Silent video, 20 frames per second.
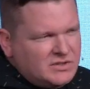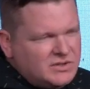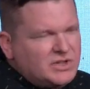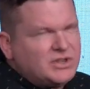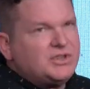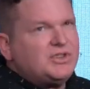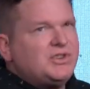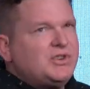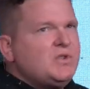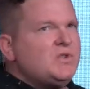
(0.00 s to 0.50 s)

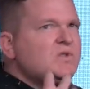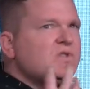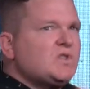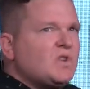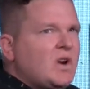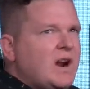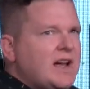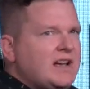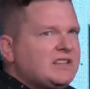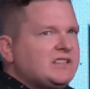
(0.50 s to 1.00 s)
to choose
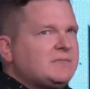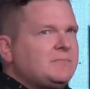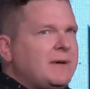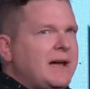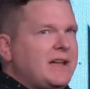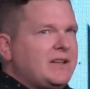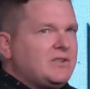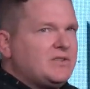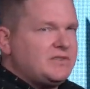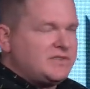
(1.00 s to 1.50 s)
Christ
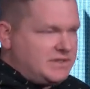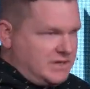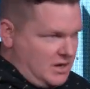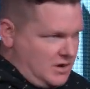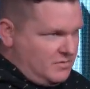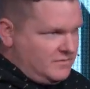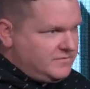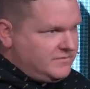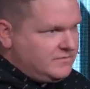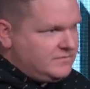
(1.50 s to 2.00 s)
by
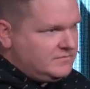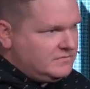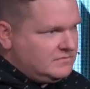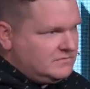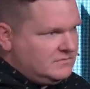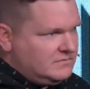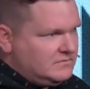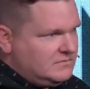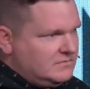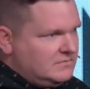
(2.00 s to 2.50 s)
yourself,
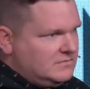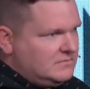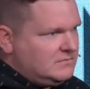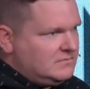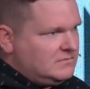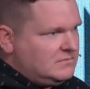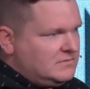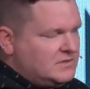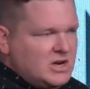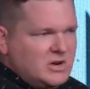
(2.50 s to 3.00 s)

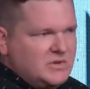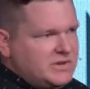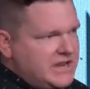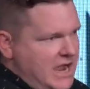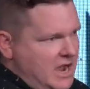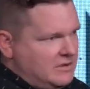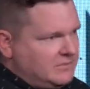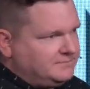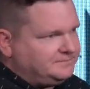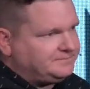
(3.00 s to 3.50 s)
no
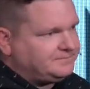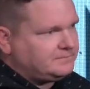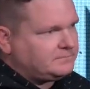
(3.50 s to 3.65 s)
doubt.